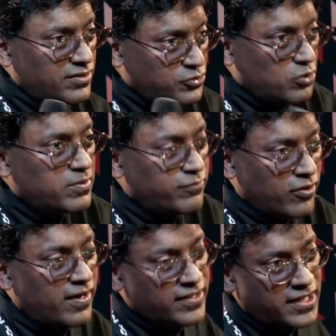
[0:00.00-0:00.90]
suitable for
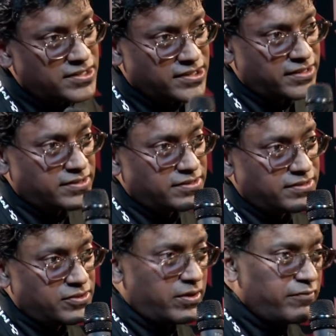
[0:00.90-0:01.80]
our culture.
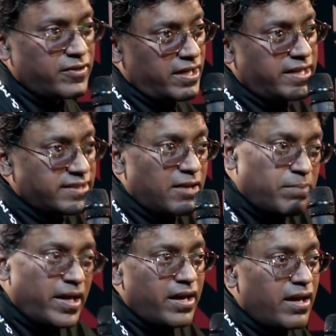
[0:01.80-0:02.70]
So definitely, yes, I'll
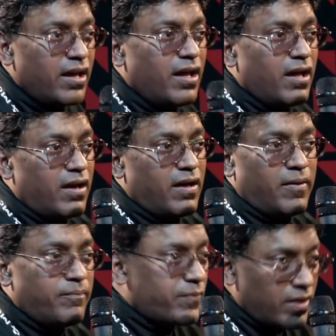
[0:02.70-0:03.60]
play
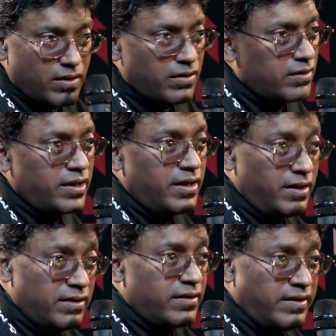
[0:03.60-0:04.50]

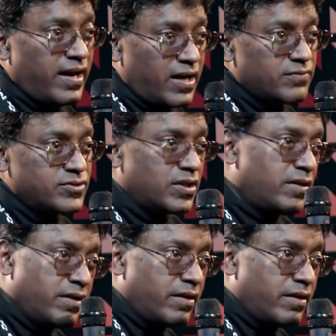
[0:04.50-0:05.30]
the ragams and